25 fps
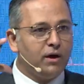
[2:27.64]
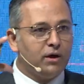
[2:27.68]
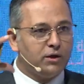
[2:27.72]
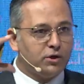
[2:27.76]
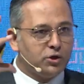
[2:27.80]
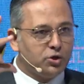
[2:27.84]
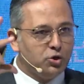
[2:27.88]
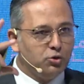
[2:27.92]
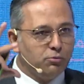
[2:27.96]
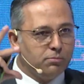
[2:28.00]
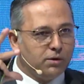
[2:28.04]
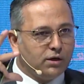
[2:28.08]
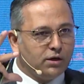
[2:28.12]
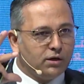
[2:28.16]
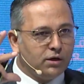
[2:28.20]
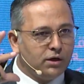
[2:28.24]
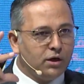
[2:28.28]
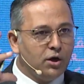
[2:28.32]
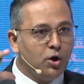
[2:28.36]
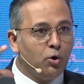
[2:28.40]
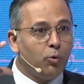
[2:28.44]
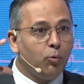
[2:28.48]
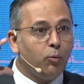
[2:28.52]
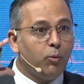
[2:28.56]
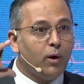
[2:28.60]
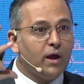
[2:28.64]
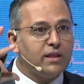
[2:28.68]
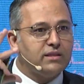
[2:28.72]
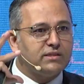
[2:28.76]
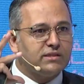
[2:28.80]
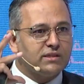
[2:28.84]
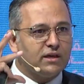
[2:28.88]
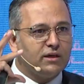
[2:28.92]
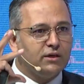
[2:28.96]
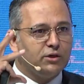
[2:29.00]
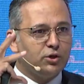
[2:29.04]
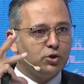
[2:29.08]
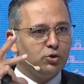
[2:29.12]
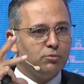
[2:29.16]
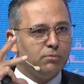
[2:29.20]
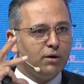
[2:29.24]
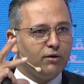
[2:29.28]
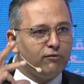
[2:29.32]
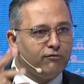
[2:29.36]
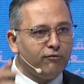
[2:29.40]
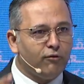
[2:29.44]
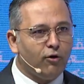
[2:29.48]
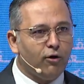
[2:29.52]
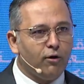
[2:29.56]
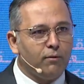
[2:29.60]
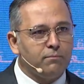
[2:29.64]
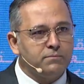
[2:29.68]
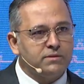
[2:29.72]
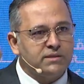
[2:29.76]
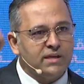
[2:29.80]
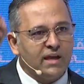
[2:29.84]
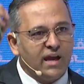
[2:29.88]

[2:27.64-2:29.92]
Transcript: a tumor. Once a tumor forms,